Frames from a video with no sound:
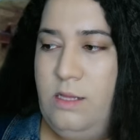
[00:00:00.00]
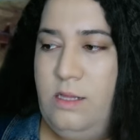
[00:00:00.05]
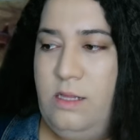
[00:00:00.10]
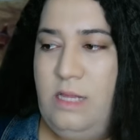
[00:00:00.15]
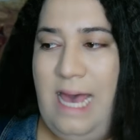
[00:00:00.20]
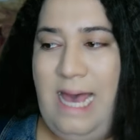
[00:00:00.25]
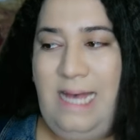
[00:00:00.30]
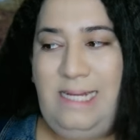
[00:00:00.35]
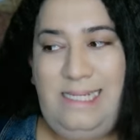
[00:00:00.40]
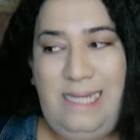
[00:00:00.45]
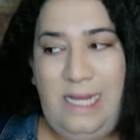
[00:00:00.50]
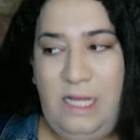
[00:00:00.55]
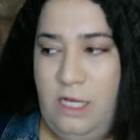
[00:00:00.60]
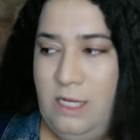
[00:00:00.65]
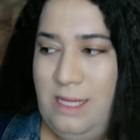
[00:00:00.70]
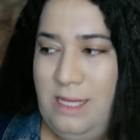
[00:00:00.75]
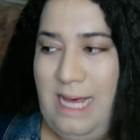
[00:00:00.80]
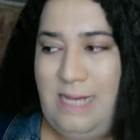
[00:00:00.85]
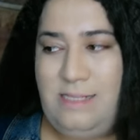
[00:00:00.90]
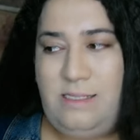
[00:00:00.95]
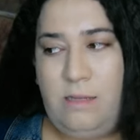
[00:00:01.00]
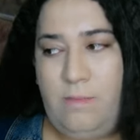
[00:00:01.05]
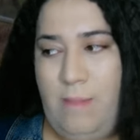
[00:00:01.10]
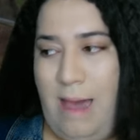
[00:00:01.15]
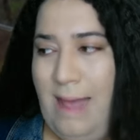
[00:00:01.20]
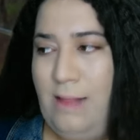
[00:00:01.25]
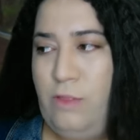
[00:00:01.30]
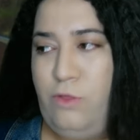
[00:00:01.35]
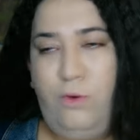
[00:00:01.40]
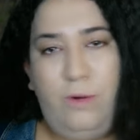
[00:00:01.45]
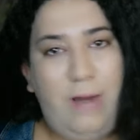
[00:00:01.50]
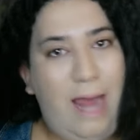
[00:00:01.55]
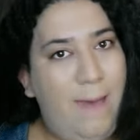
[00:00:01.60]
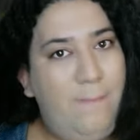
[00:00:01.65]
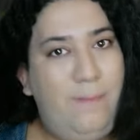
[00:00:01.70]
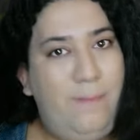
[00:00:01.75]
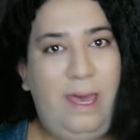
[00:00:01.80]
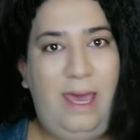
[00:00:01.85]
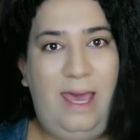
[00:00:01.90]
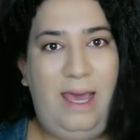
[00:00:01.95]
That shit look like somebody threw
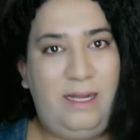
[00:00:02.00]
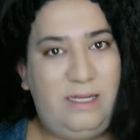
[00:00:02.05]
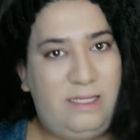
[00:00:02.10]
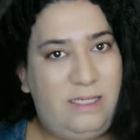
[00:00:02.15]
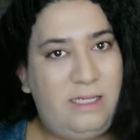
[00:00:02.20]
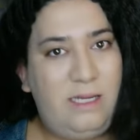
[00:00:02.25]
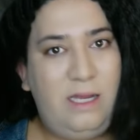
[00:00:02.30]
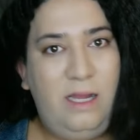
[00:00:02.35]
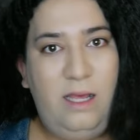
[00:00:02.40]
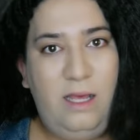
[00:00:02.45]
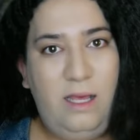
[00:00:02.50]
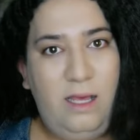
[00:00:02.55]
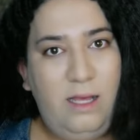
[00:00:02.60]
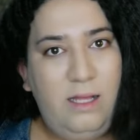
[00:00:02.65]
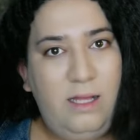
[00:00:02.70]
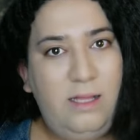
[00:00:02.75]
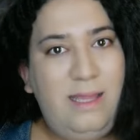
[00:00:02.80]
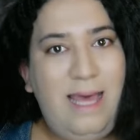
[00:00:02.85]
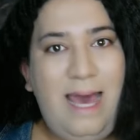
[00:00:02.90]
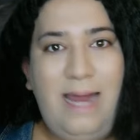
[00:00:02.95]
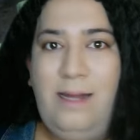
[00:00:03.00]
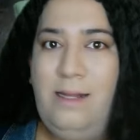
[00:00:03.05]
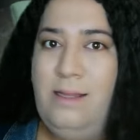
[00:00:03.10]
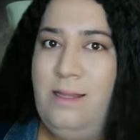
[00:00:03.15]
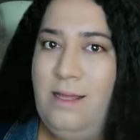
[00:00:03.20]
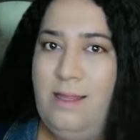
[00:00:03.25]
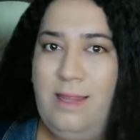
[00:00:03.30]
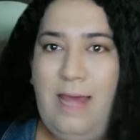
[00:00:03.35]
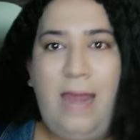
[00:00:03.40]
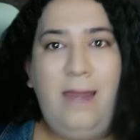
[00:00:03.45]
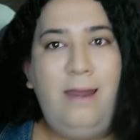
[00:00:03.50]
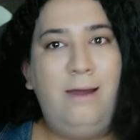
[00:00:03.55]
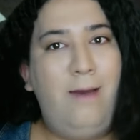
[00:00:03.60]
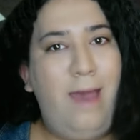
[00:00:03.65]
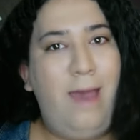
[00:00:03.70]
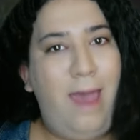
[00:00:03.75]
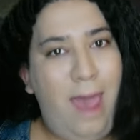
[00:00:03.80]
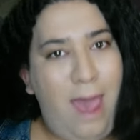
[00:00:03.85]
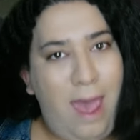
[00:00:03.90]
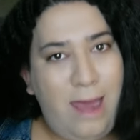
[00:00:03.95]
that bitch. That didn't look like no
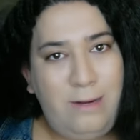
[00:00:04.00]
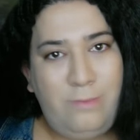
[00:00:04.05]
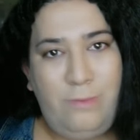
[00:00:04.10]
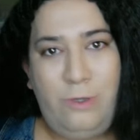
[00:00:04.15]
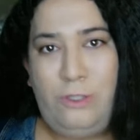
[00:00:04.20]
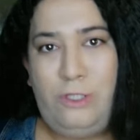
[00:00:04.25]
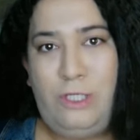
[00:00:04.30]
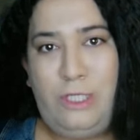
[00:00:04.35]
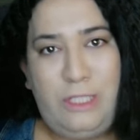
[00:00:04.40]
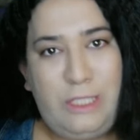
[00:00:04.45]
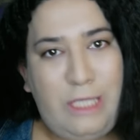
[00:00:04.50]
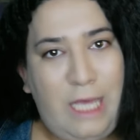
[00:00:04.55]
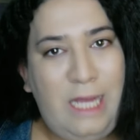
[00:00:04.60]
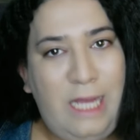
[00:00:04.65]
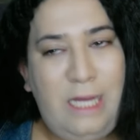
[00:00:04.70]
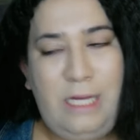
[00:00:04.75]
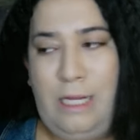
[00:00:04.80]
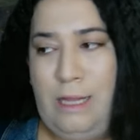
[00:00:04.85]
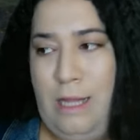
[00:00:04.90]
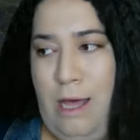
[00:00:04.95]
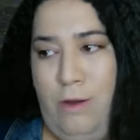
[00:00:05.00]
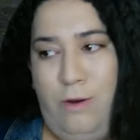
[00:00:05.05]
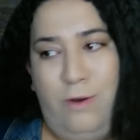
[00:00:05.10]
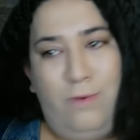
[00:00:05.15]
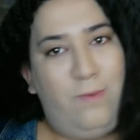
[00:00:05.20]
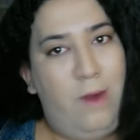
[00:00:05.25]
animal just skidding along the